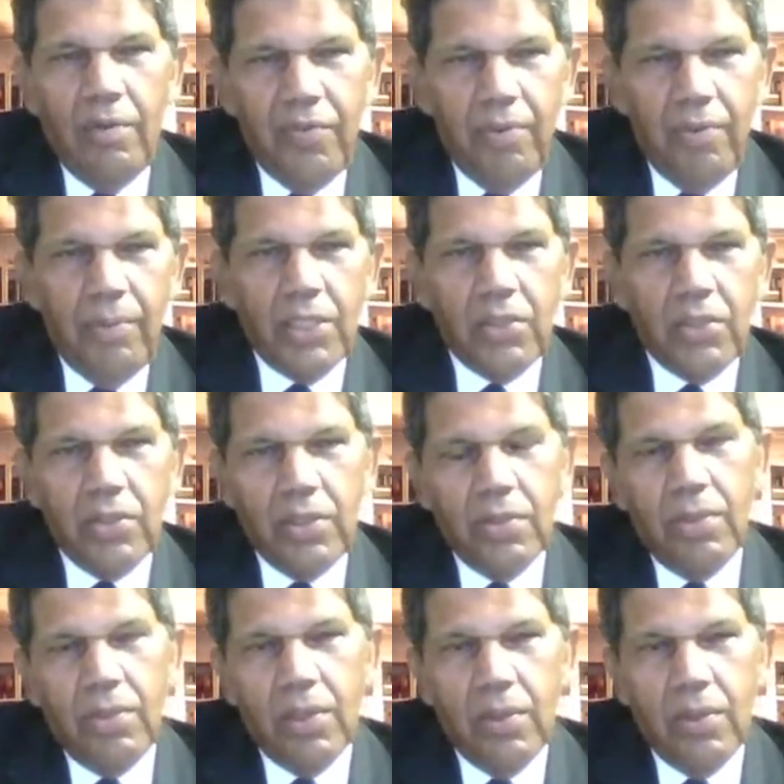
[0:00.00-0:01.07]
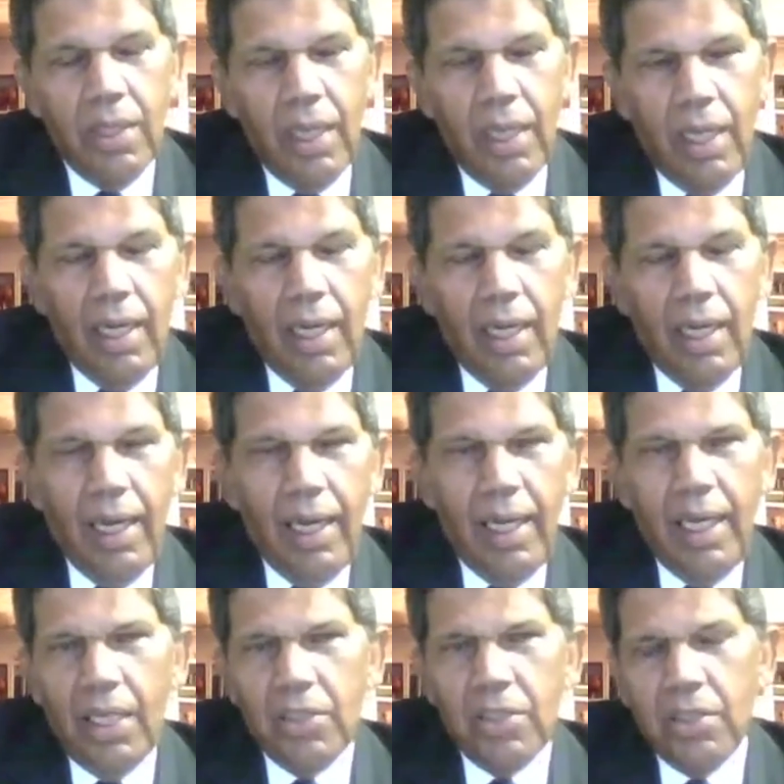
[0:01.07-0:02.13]
month or two ago, A
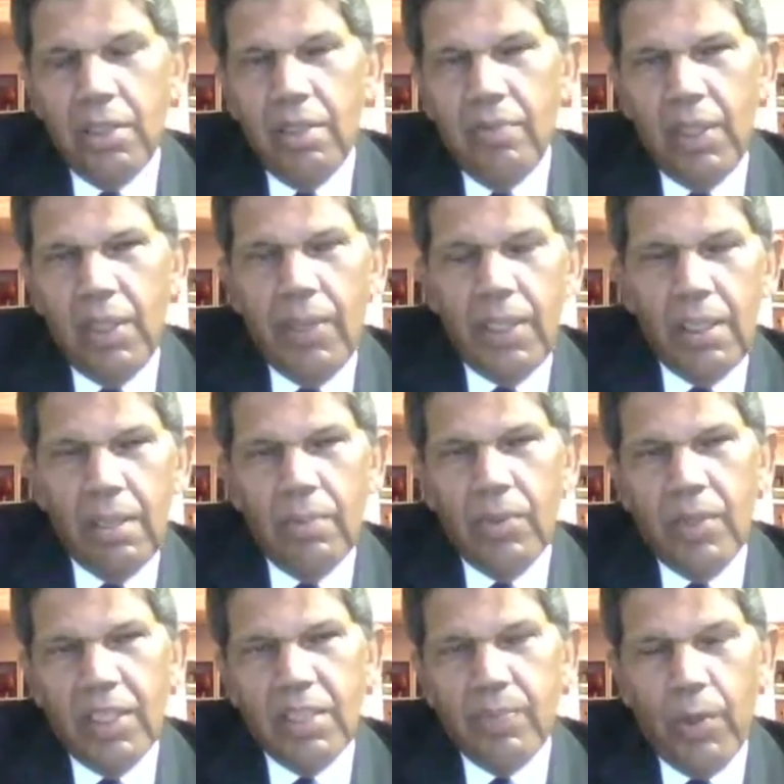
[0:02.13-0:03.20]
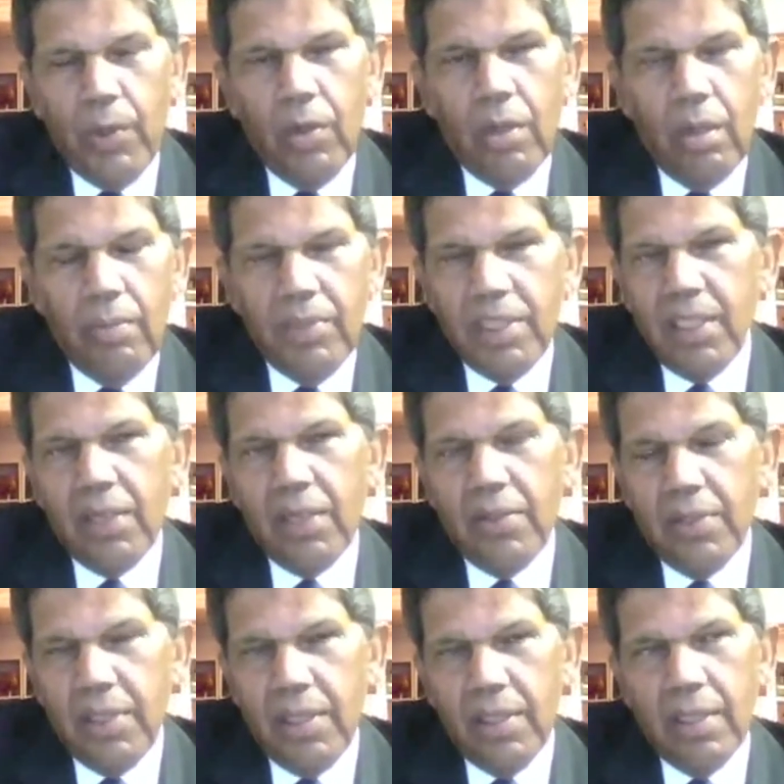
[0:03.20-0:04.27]
History of the UN Human Rights Program and
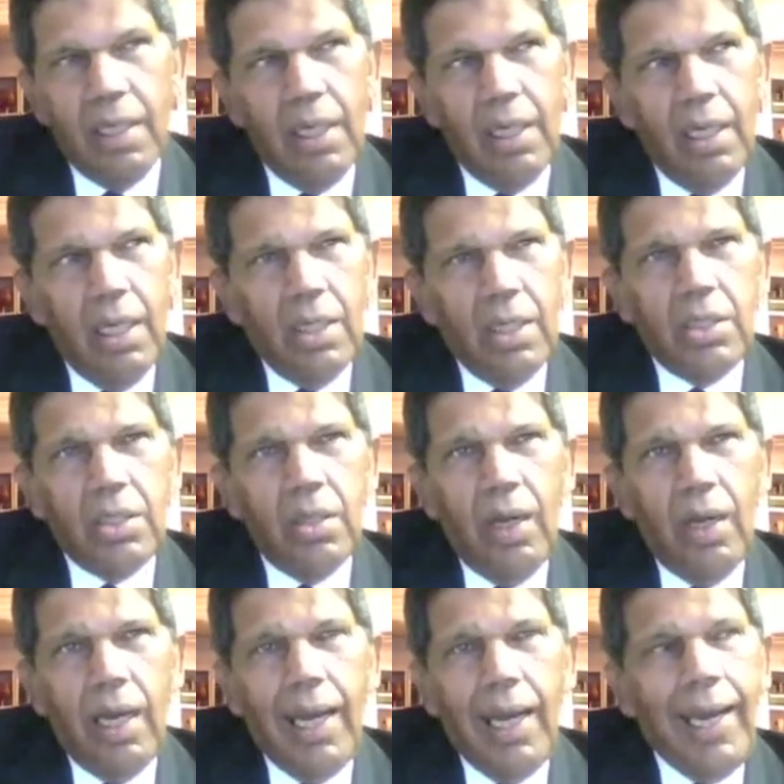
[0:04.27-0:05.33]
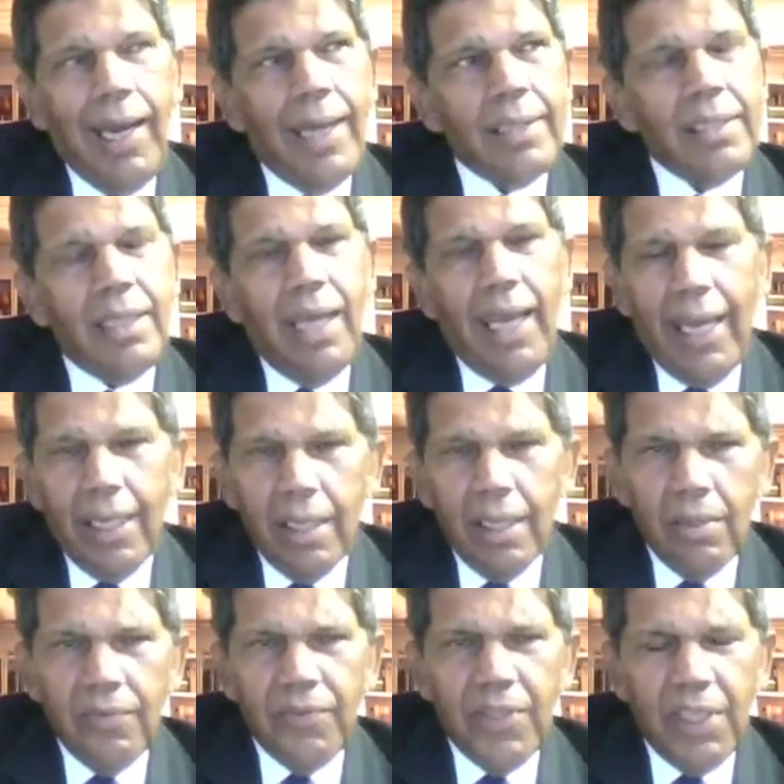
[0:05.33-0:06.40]
Secretariat. So at the
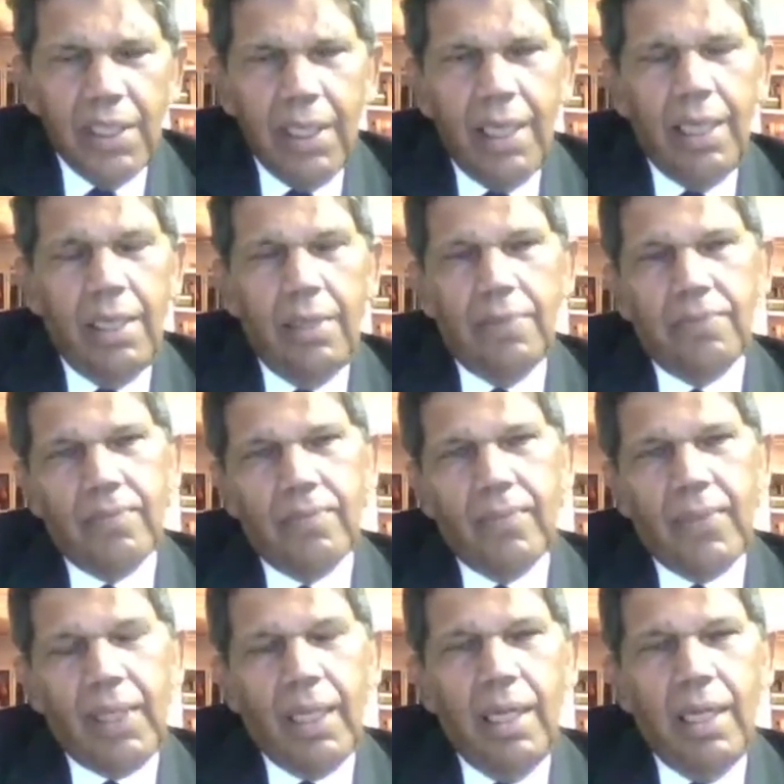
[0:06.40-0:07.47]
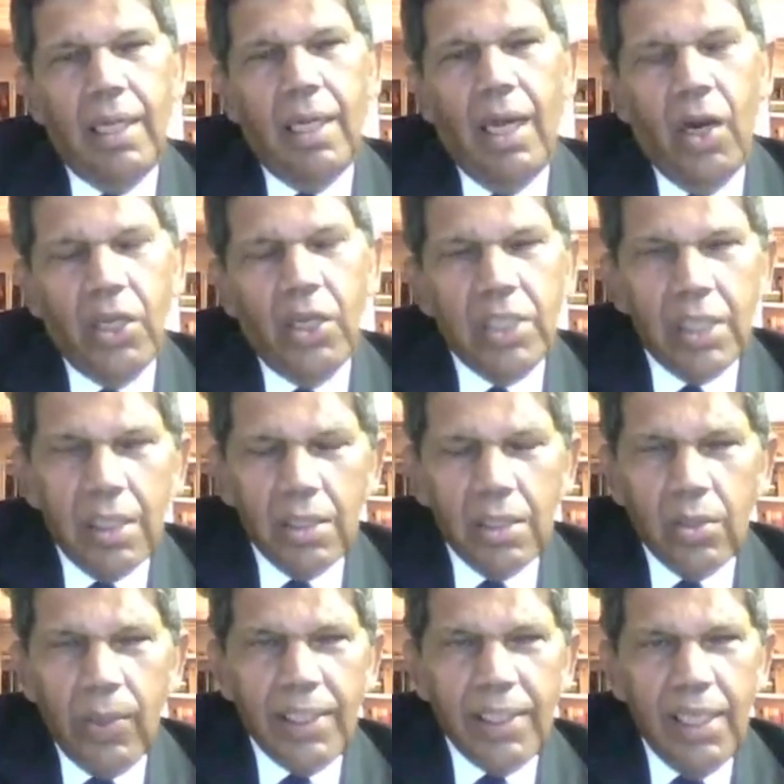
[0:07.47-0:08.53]
end of the day, Article
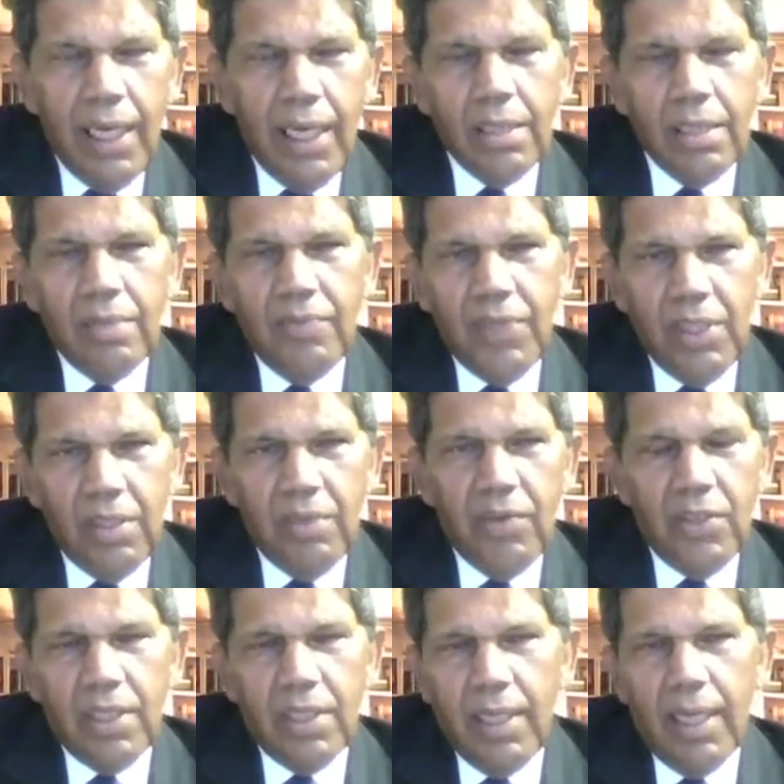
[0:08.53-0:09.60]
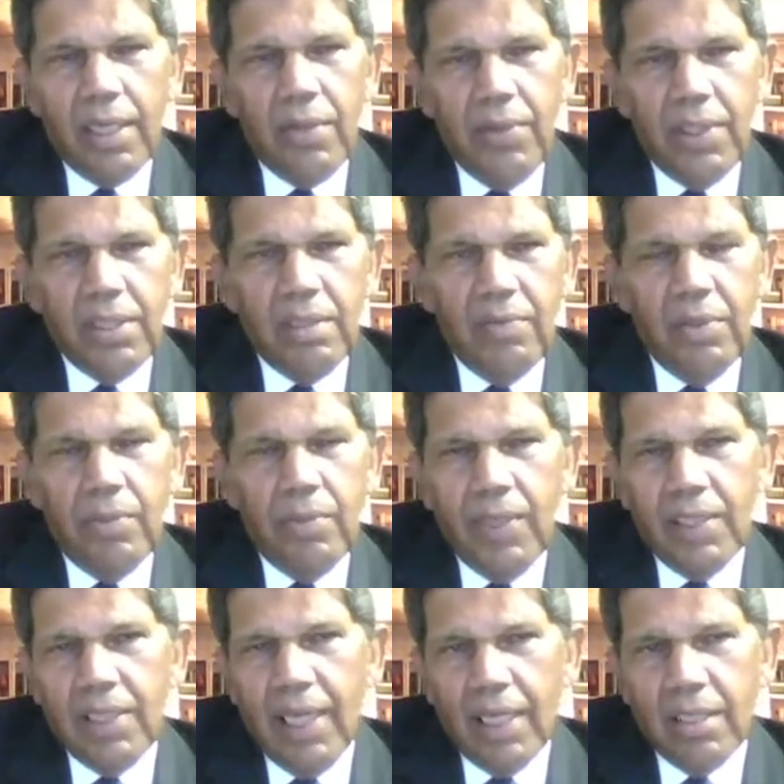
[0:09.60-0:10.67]
28 of the Universal Declaration of Human
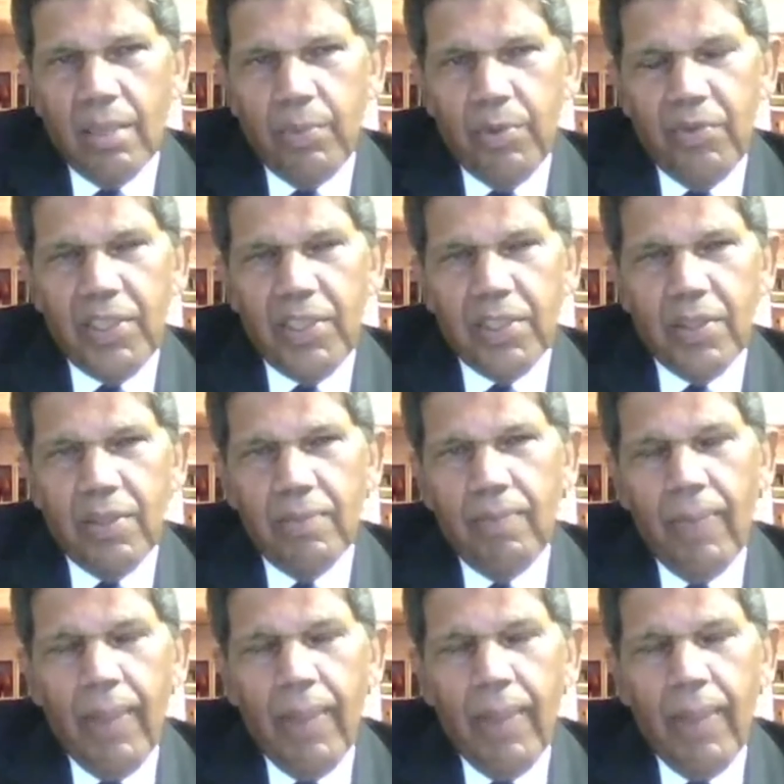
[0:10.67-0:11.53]
Rights has a provision